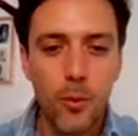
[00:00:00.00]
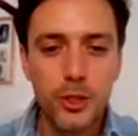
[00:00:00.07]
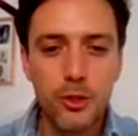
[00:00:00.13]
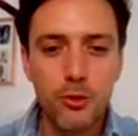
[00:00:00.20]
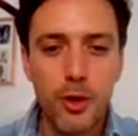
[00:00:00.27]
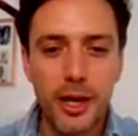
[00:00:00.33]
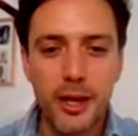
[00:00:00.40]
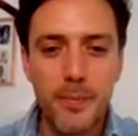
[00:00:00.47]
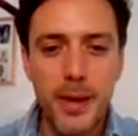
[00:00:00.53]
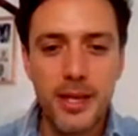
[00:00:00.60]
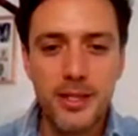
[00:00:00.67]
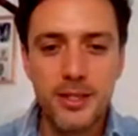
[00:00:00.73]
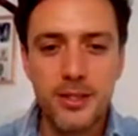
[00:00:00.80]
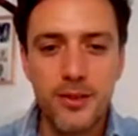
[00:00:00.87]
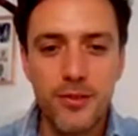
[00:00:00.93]
do you
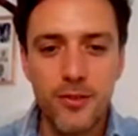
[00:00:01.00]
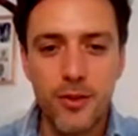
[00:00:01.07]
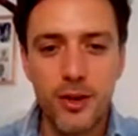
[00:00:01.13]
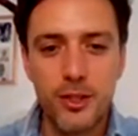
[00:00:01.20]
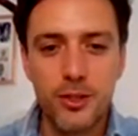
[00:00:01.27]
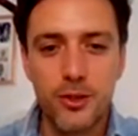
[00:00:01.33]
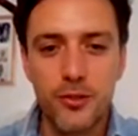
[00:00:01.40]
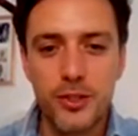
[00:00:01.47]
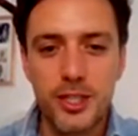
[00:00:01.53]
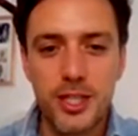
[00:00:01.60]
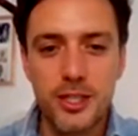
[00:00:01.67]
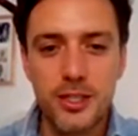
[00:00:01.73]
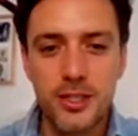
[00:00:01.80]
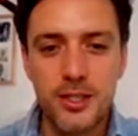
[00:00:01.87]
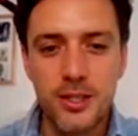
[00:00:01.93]
recommend for us
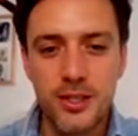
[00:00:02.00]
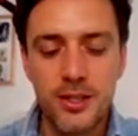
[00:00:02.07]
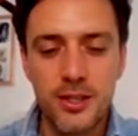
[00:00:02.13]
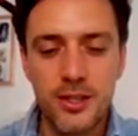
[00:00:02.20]
novices?